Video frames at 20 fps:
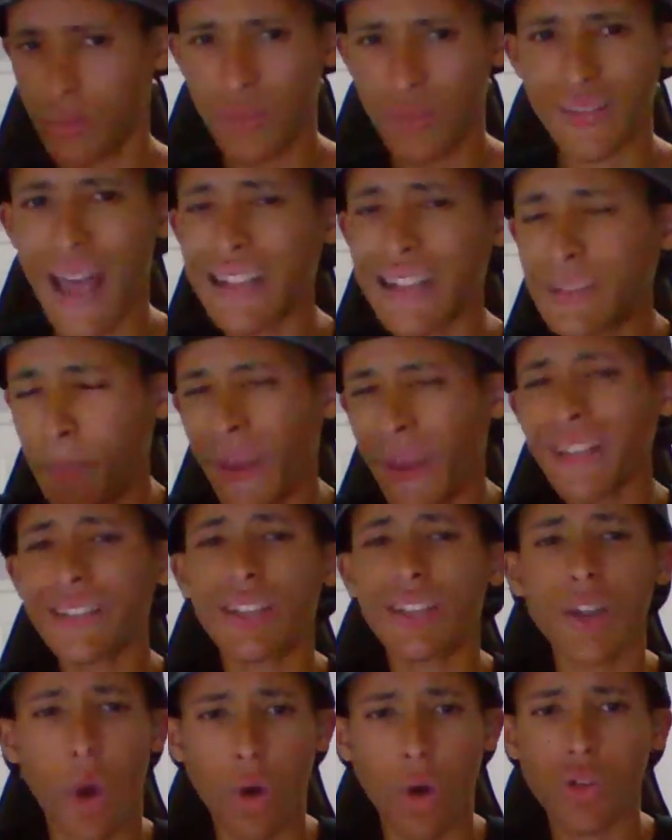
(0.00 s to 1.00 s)
That's
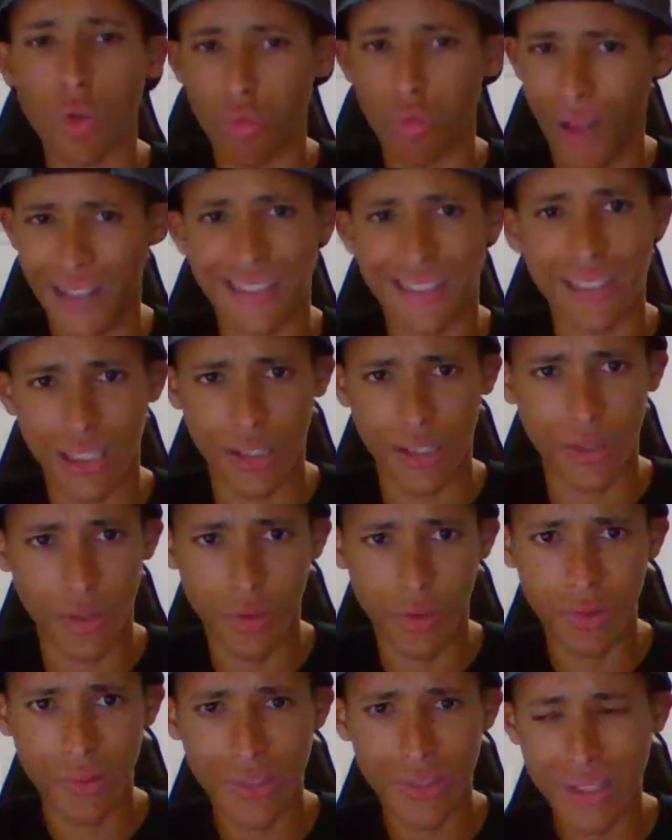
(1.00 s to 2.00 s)
basically all the wrestling
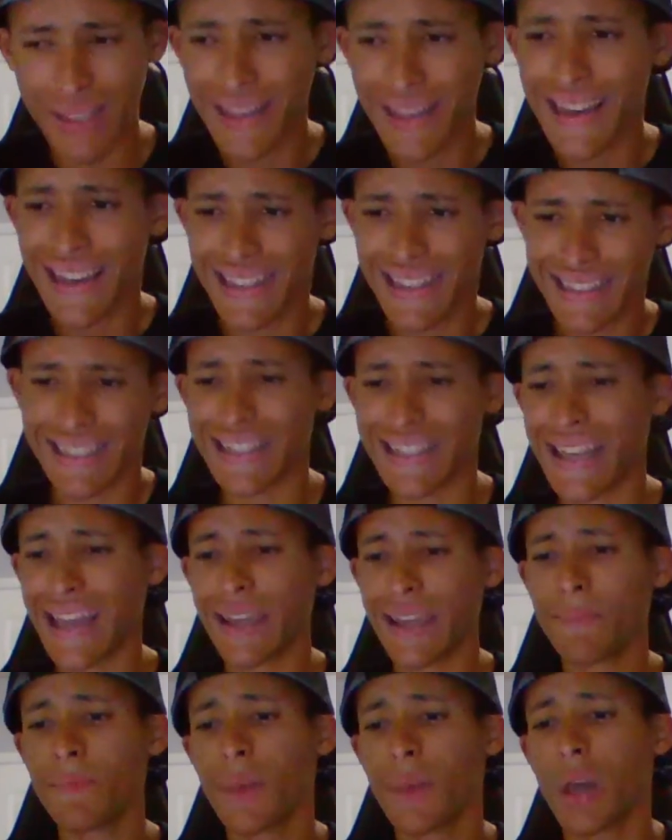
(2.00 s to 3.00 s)
news
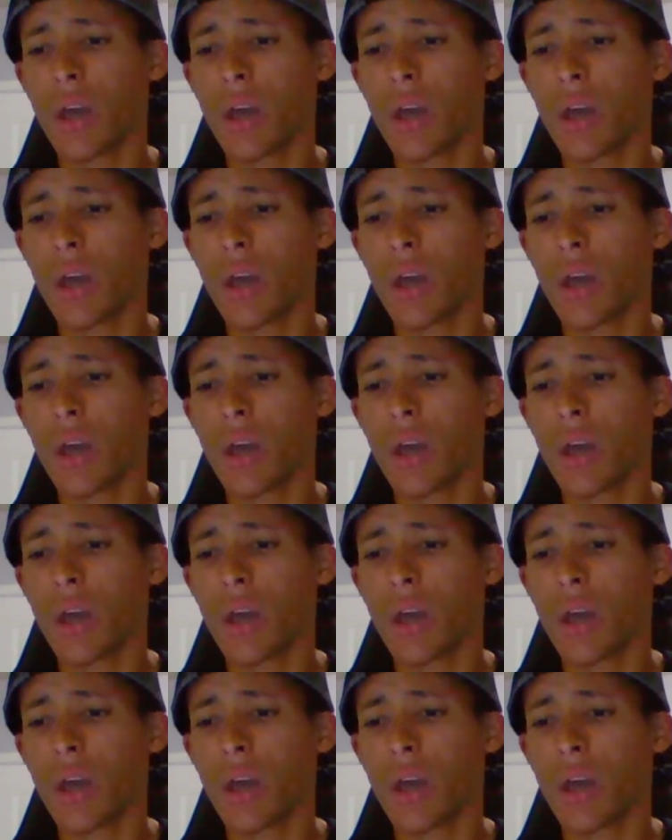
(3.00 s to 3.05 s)
today.